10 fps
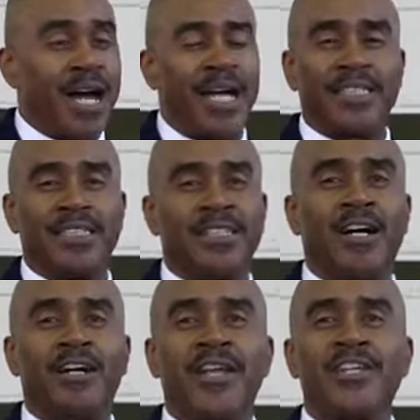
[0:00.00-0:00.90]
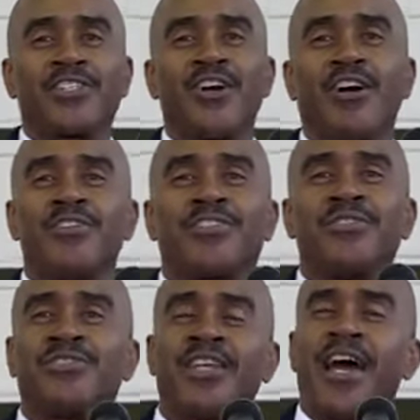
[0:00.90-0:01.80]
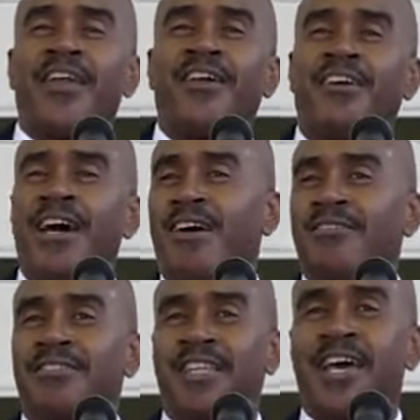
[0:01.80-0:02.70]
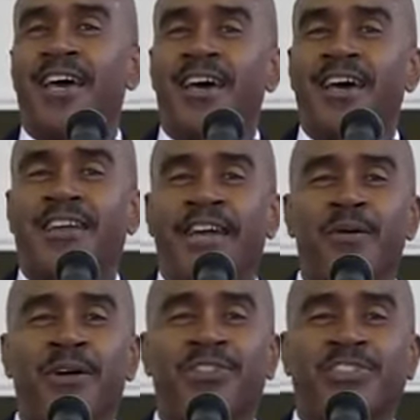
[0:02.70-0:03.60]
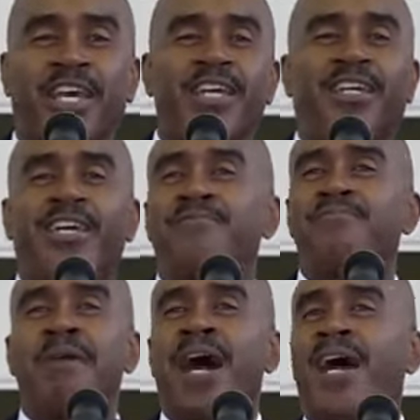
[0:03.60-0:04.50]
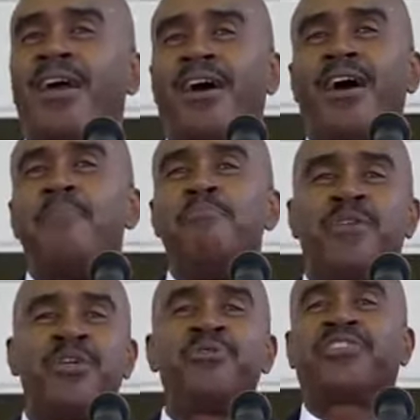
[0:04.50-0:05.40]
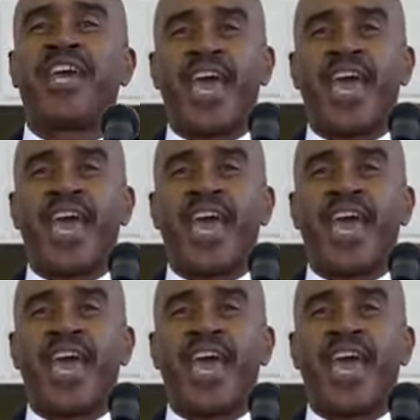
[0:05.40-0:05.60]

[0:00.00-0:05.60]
My God, they saw Susanna out there and they was taken by her beauty.